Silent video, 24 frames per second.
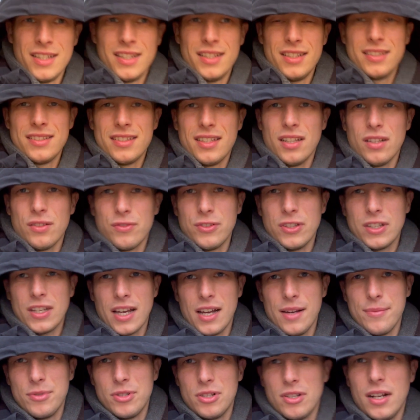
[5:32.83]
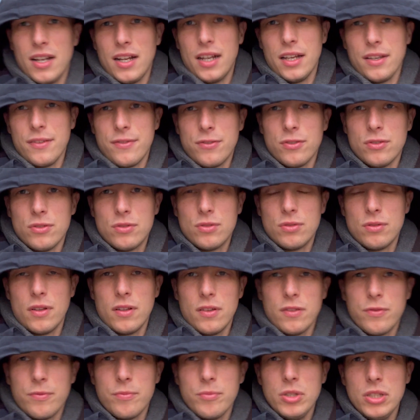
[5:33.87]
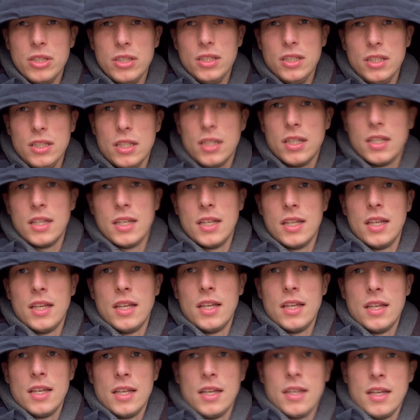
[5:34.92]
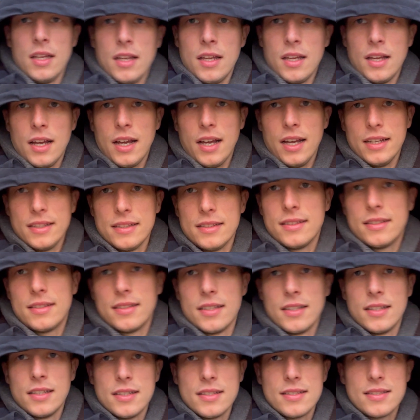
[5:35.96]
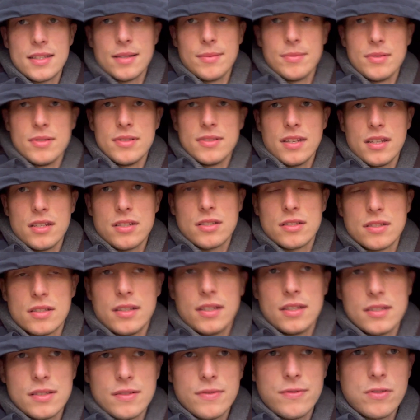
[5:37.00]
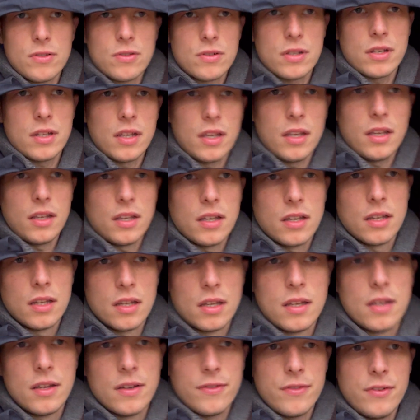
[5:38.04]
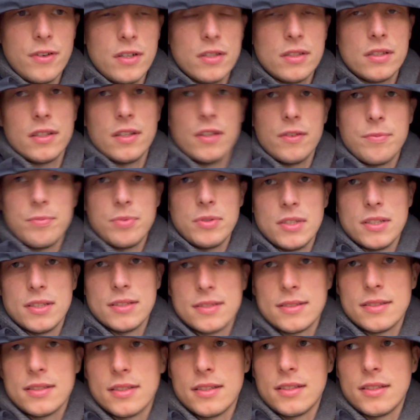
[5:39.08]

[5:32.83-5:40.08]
Selfie camera, iPhone 12 mini. Hand stabilization test 4K, 30 FPS.